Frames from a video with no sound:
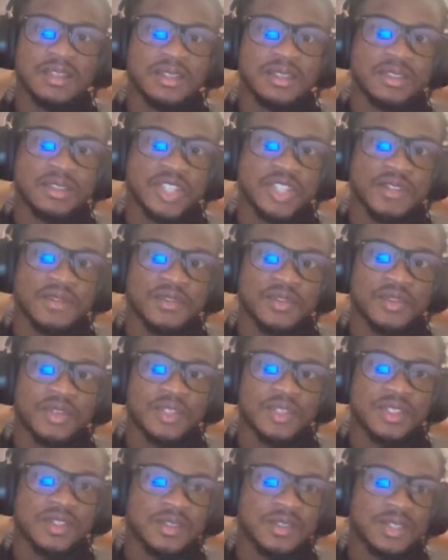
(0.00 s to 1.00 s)
Jeff
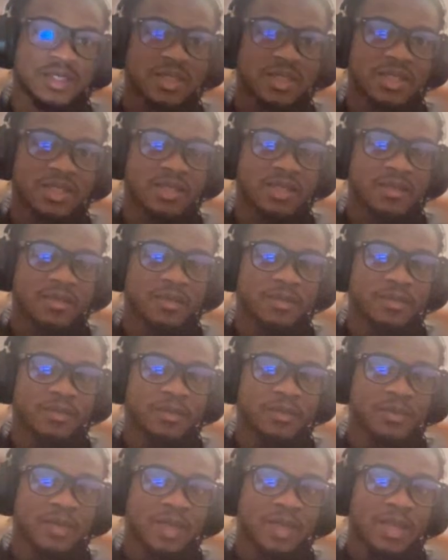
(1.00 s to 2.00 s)
Green's on the team.
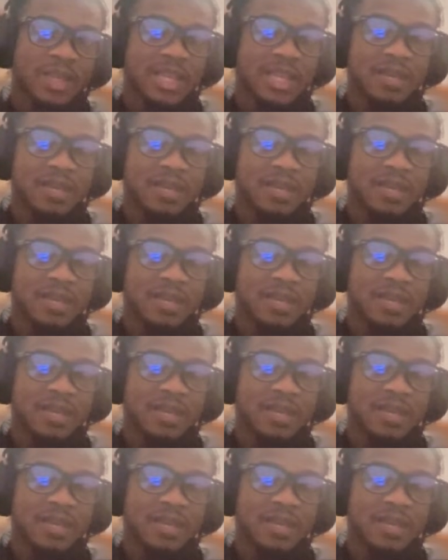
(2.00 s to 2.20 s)
He